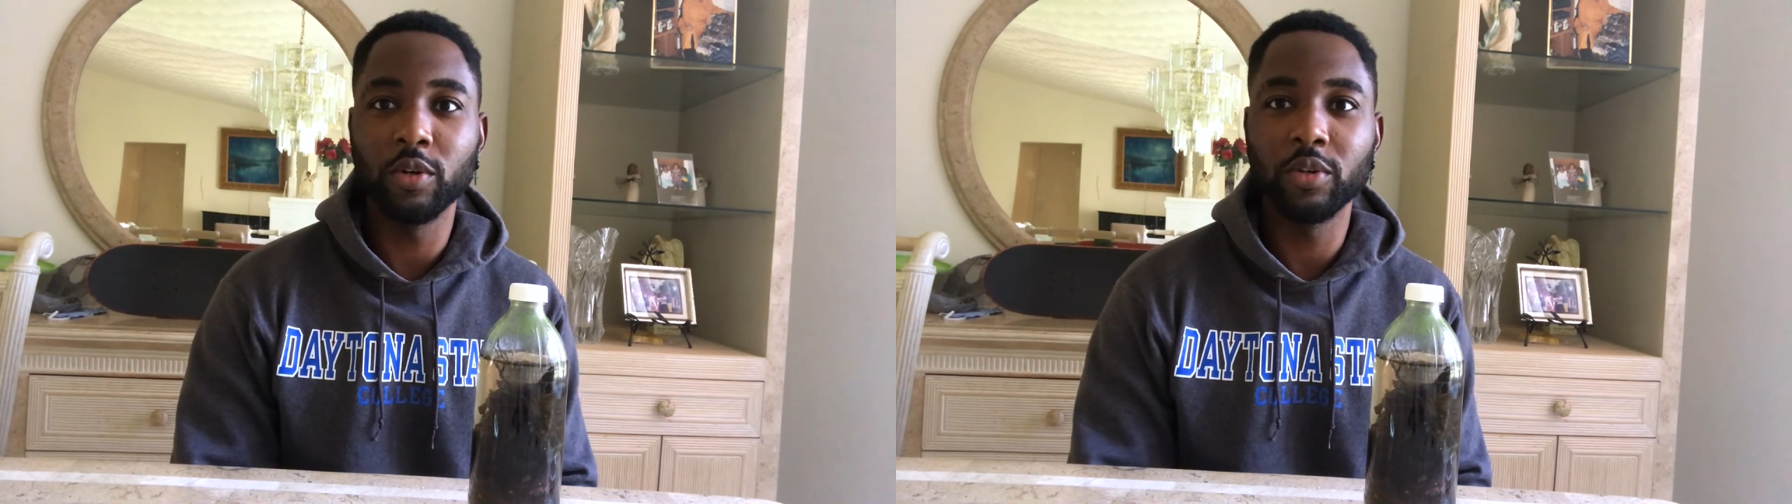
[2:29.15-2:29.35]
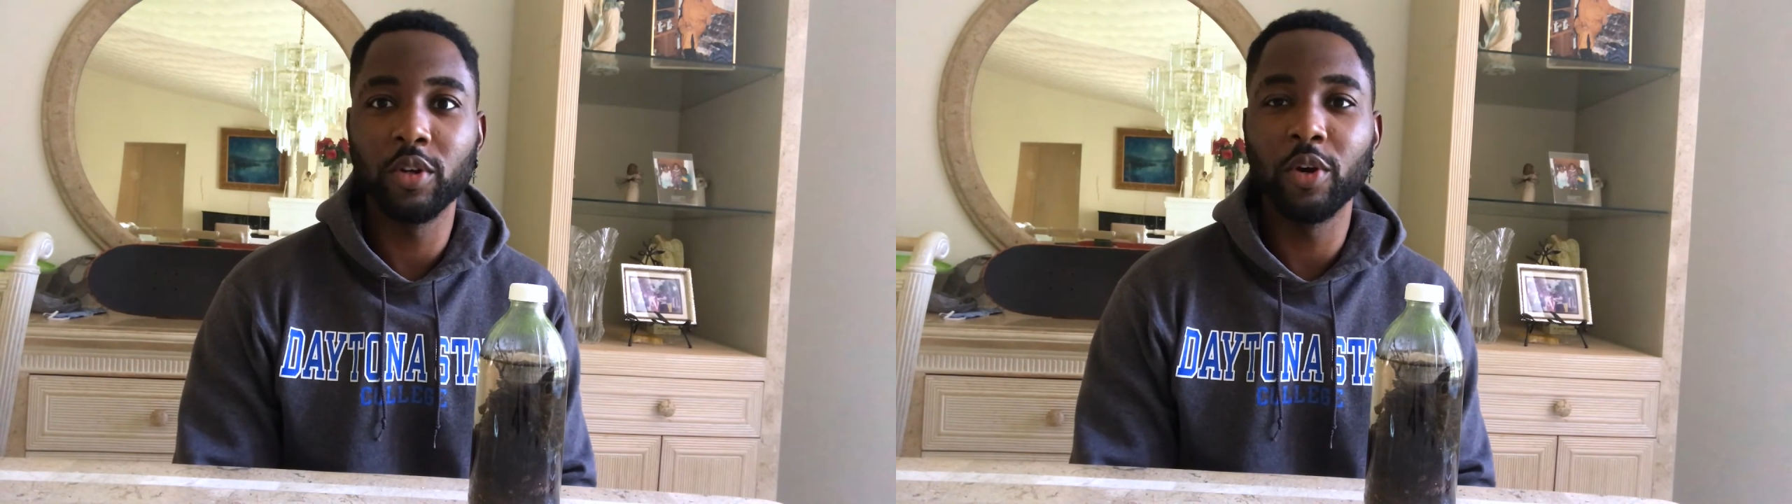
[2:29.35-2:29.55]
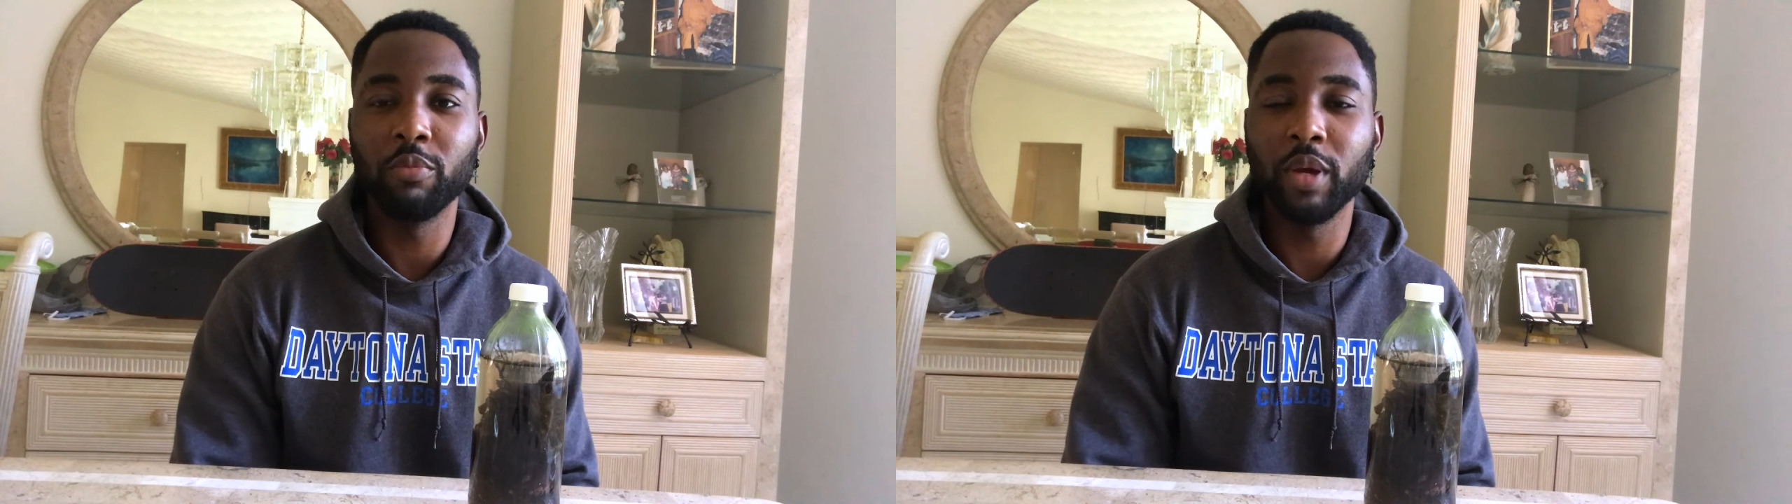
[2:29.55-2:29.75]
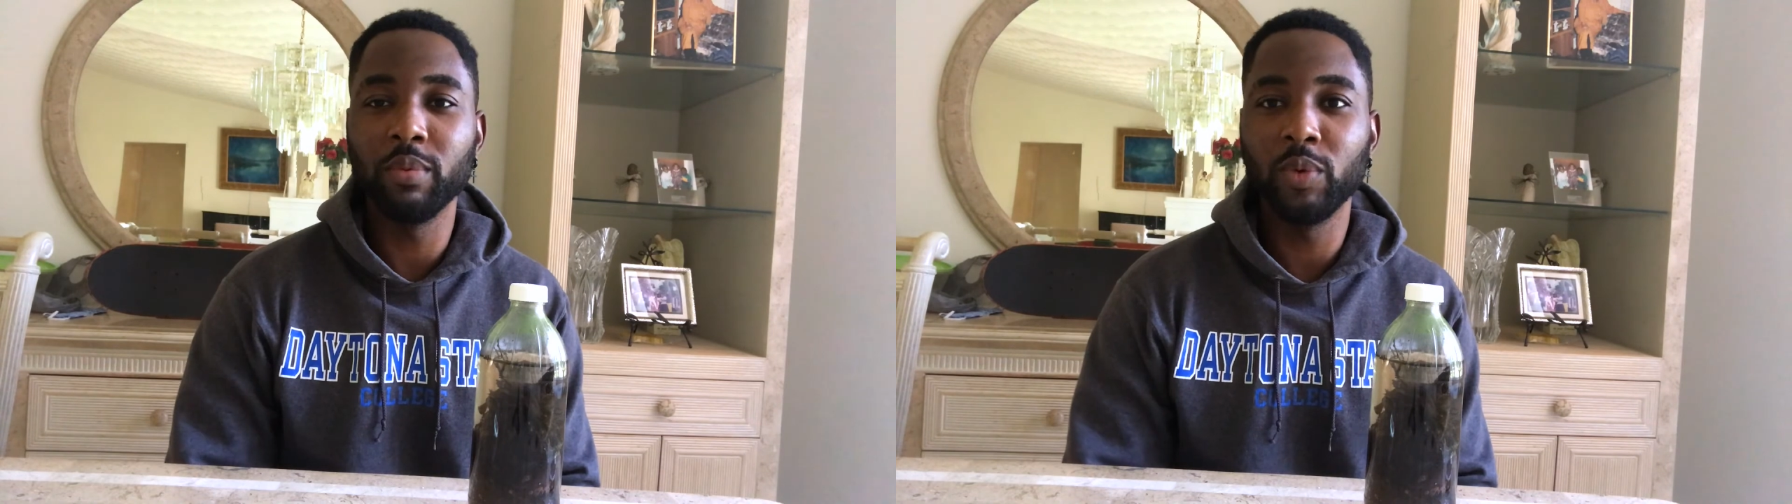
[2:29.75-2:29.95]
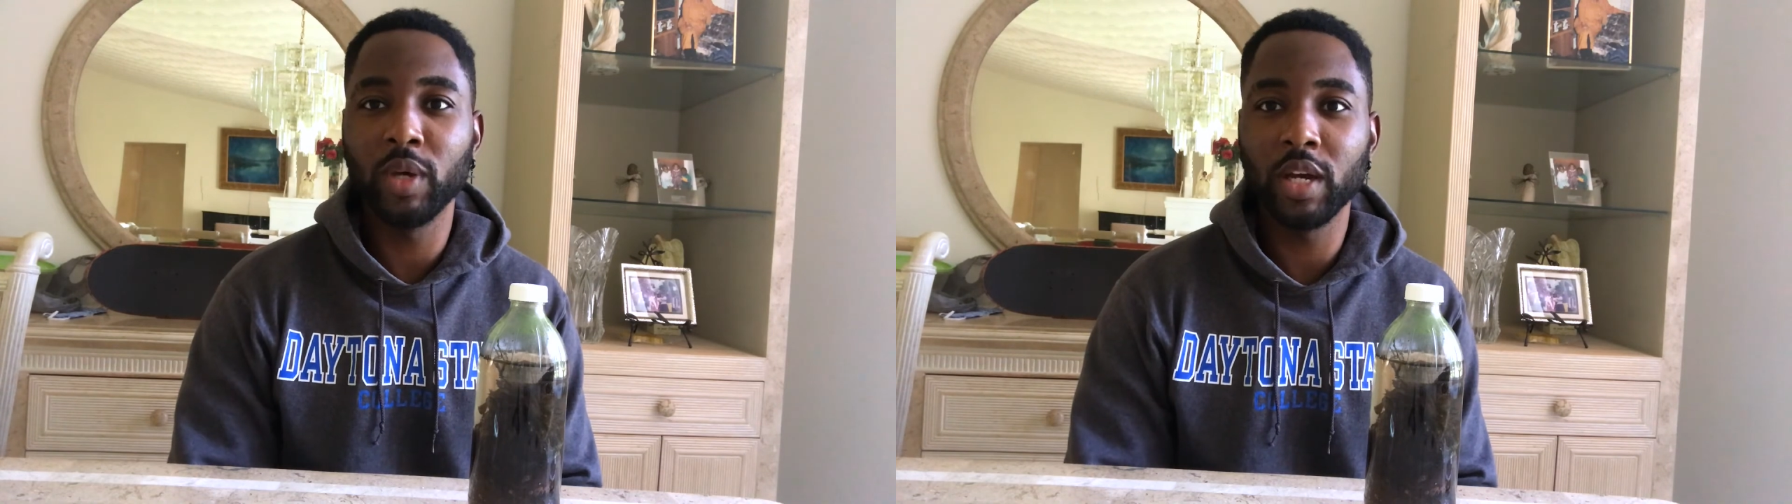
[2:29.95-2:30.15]
You know,
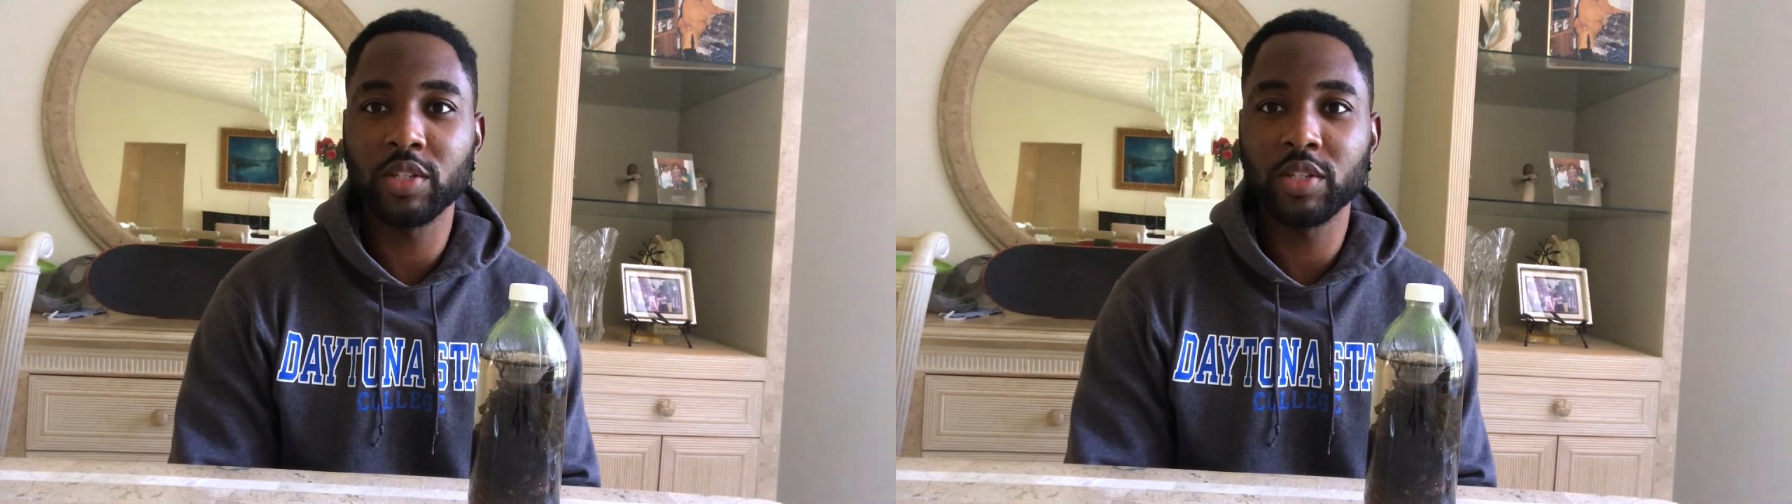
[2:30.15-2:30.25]
maybe we get